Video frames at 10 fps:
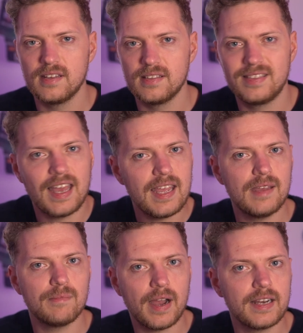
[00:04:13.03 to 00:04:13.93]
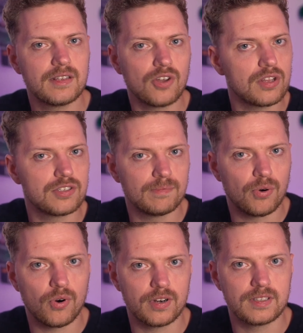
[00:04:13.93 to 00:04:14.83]
they might not
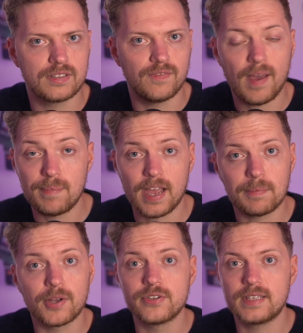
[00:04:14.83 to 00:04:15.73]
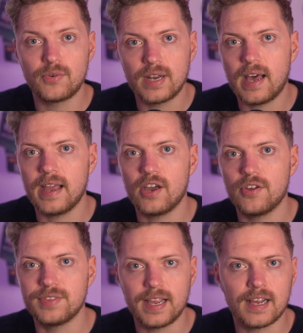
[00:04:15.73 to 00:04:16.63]
support Webpack because they rely
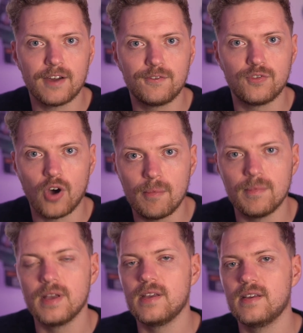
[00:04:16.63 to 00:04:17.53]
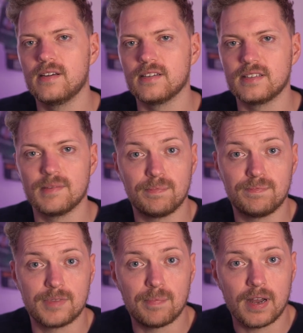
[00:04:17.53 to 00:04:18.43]
on data from uh, the,
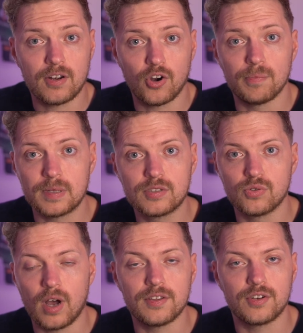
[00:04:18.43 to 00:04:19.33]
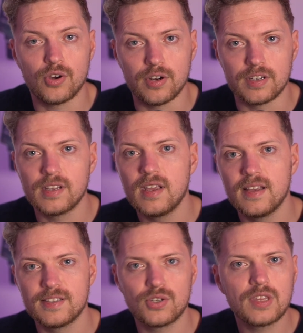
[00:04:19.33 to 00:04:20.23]
the bundler or build tool under the hood.
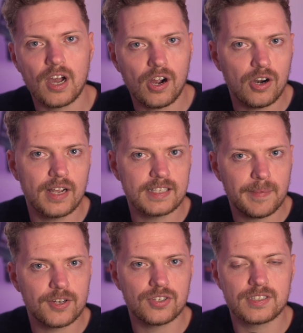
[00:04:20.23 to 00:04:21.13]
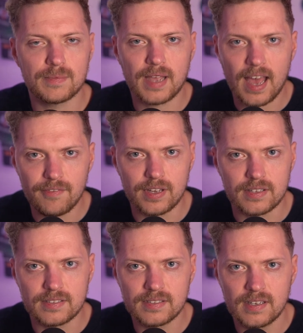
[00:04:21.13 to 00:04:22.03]
So there are, as I mentioned, some
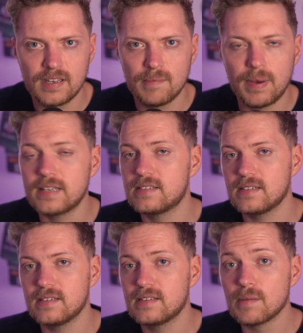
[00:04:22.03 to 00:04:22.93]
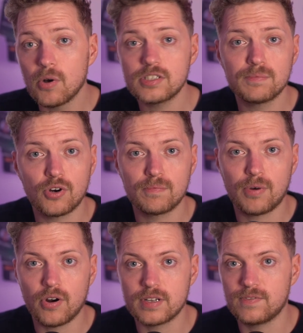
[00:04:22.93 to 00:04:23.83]
caveats. But the most important
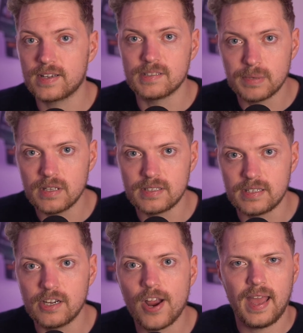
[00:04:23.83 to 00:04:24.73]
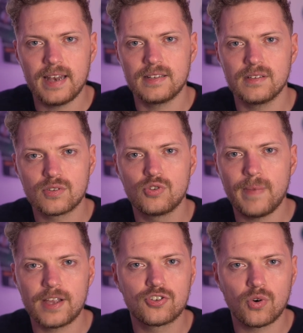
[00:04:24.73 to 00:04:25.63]
part is flexibility here and to
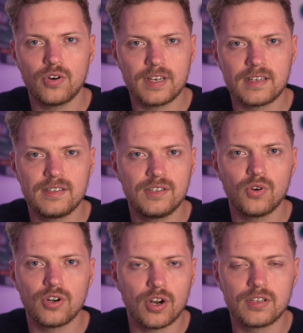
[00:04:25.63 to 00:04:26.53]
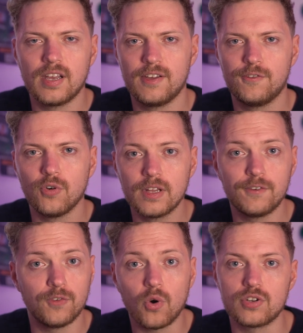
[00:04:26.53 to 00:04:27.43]
make sure that you're not fully
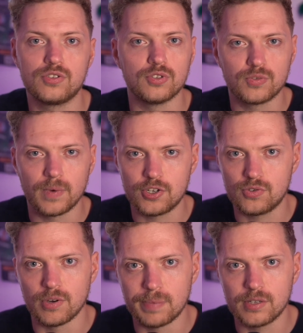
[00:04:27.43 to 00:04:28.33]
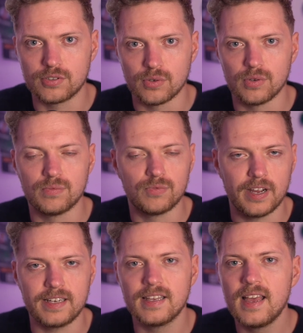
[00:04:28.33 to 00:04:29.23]
forced to switch to a build tool,
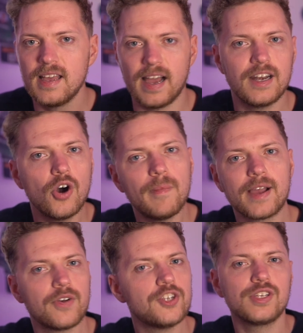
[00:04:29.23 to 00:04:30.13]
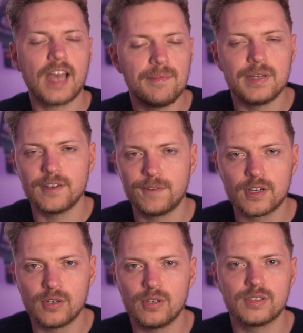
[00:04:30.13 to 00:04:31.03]
right? I know migration can be
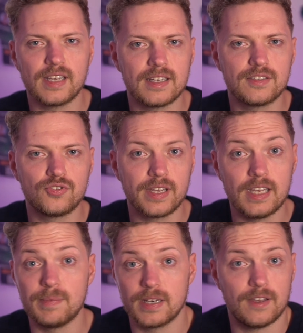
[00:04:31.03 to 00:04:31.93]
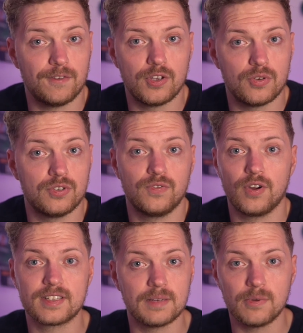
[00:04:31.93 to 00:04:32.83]
difficult and it's tricky, but if you use, for
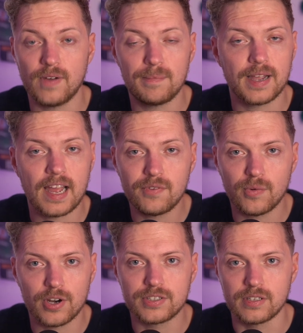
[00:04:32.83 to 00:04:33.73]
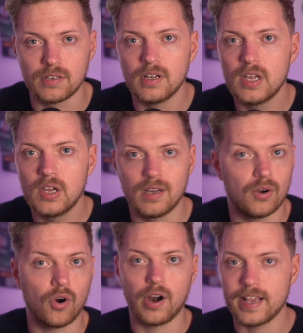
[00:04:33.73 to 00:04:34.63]
example, Webpack Everywhere still, uh,
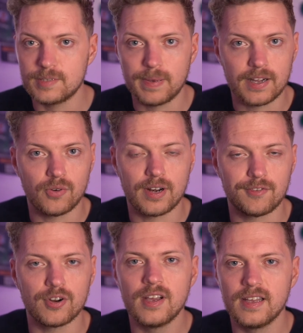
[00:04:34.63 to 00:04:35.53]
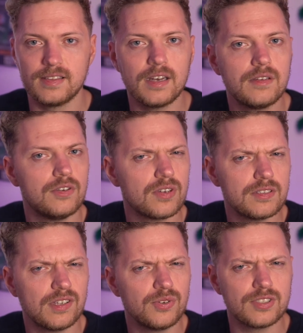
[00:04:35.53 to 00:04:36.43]
Rspack or whatever, then you can
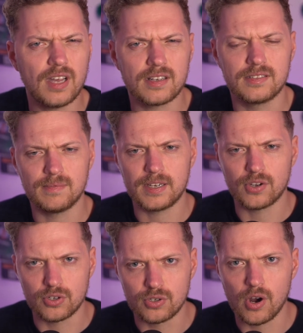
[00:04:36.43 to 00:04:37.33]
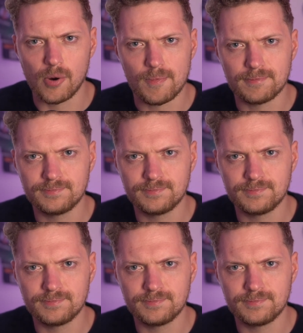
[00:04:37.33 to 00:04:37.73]
still use Nuxt and you're good to go.